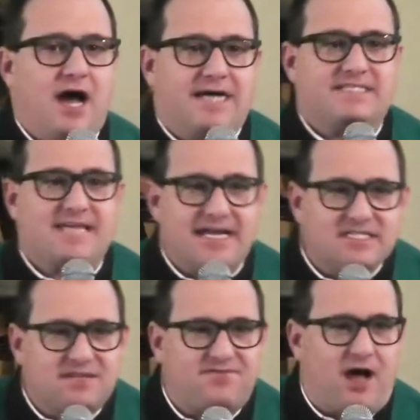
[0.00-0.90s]

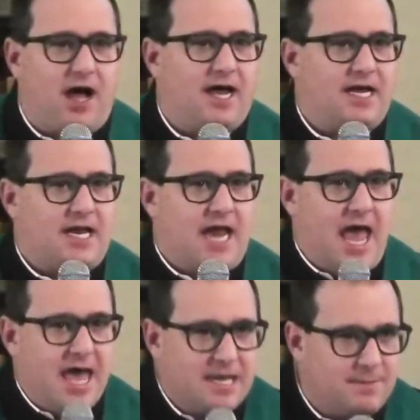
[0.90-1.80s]
identifying an
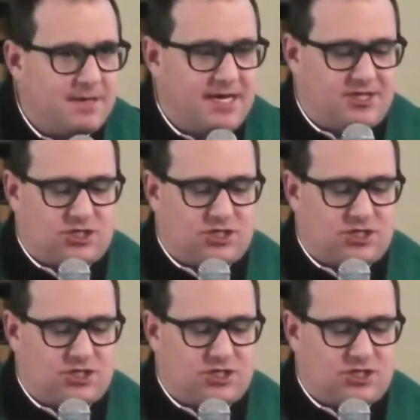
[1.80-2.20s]
enemy